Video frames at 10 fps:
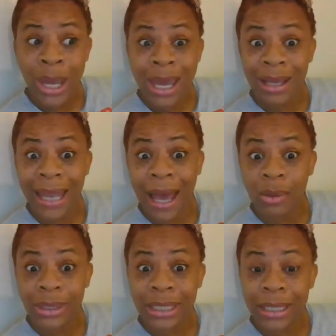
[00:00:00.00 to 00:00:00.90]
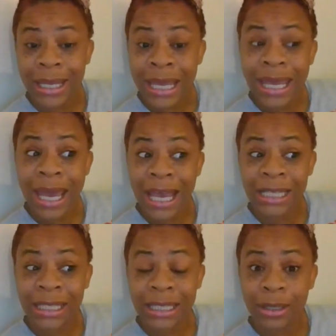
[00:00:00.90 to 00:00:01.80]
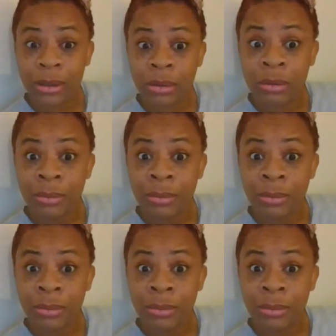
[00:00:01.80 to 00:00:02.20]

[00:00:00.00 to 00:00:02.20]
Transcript: he allows it, he hates it.